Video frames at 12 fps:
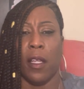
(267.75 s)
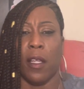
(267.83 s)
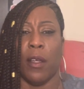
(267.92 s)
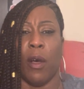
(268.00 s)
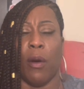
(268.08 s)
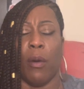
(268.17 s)

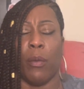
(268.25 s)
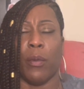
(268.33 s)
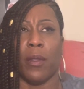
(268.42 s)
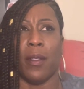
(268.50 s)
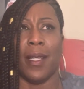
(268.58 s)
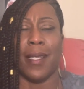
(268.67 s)
You know,
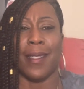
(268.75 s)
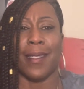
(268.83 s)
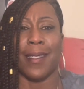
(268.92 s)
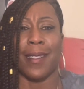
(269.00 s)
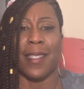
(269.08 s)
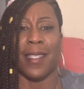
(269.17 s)

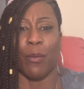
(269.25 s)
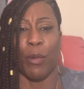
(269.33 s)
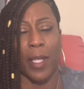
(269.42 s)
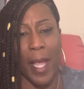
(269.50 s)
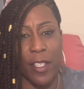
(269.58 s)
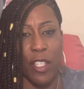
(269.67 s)

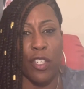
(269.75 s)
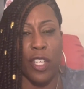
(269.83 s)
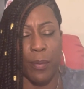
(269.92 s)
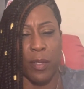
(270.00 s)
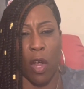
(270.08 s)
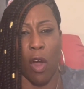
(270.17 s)

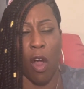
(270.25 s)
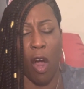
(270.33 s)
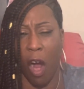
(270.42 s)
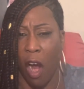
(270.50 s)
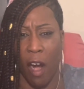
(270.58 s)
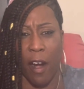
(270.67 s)
relationships are
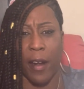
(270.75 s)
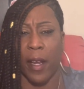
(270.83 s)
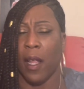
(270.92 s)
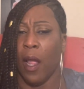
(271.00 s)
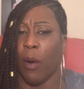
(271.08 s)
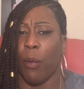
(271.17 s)
hard,
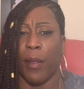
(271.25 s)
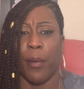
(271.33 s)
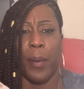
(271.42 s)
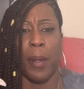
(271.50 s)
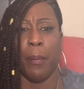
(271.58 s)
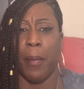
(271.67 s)
whether
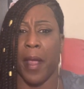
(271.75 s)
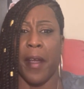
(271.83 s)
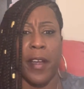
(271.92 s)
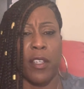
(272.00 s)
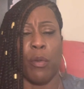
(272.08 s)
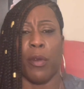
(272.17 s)
it be
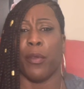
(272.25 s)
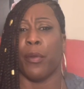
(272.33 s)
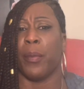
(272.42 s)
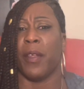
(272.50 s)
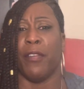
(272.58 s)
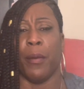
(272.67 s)
marriage, whether
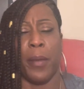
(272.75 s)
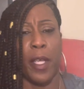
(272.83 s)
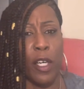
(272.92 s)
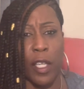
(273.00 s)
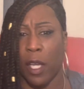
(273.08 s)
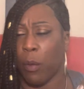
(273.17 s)
it be
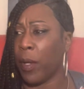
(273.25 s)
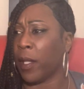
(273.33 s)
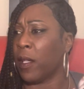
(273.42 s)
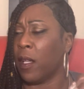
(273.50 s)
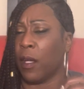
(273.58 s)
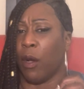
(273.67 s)
familial, with,
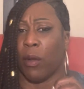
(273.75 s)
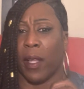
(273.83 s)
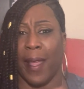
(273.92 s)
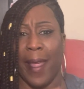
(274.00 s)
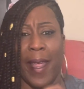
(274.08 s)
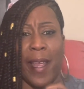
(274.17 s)
you know,
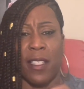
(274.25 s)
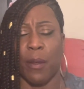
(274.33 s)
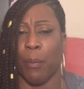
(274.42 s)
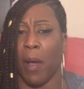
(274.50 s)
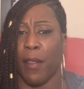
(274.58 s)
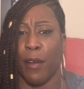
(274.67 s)
kids,
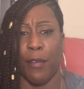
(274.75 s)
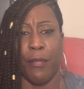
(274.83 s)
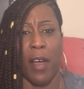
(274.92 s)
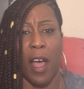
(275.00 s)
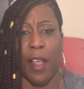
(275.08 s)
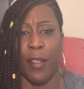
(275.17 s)
mother to
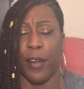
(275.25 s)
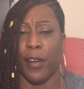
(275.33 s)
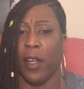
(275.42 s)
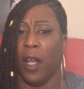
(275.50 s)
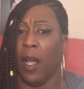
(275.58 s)
father,